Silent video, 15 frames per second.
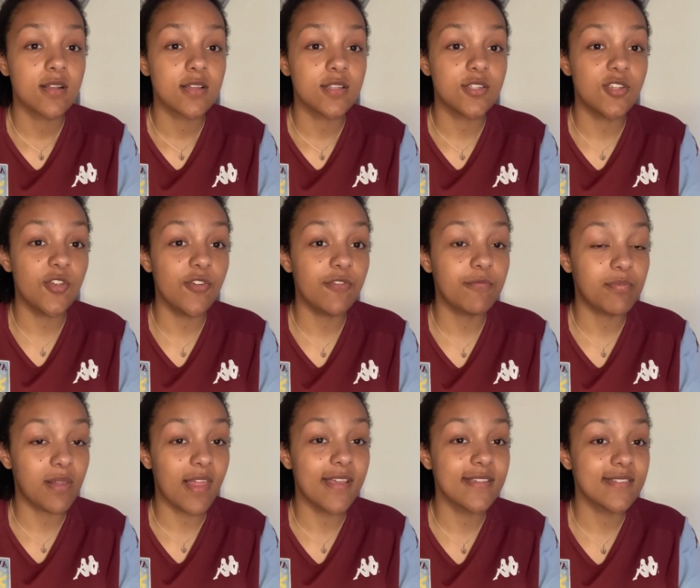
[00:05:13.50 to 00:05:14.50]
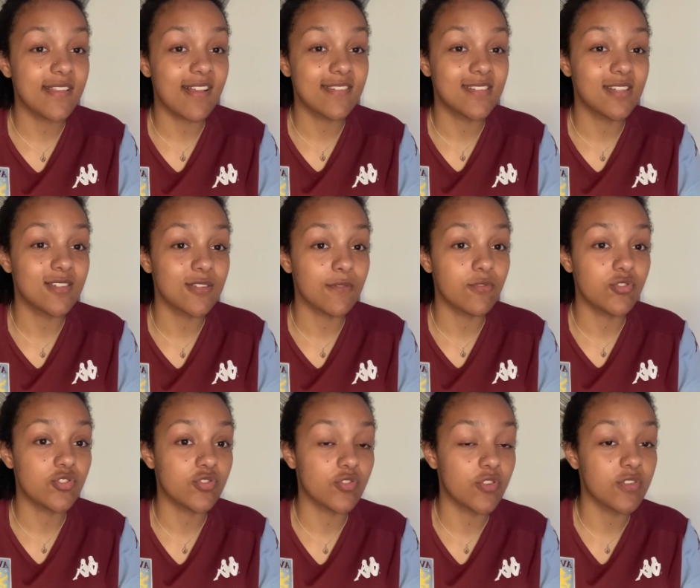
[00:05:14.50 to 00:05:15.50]
You've placed that sense of
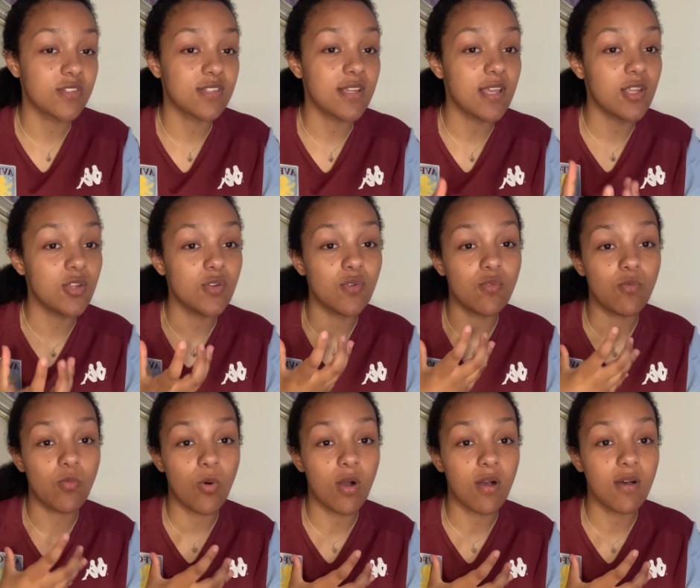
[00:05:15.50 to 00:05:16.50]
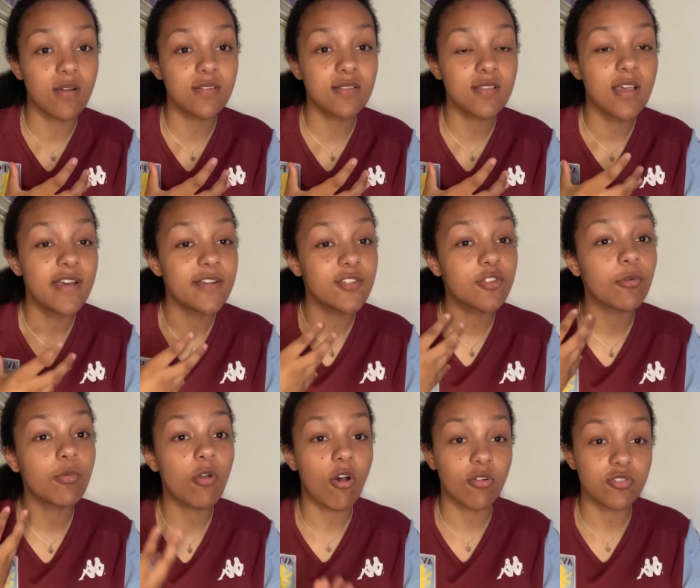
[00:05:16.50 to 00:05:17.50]
trust in your words
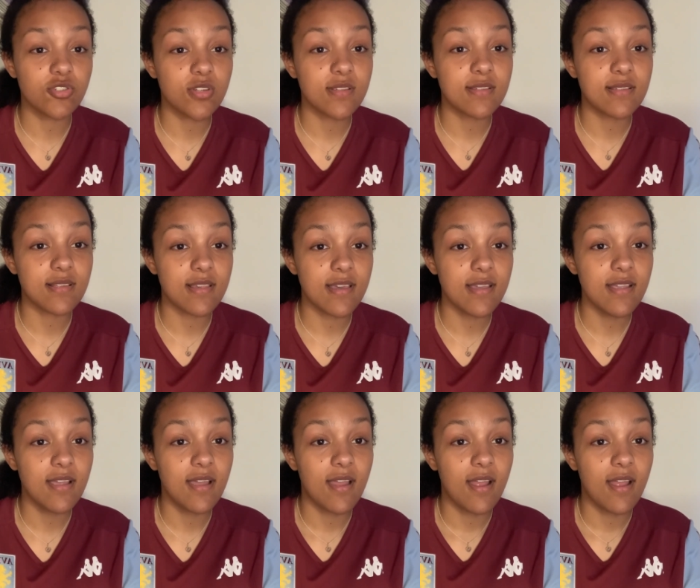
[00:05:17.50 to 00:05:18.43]
subconsciously,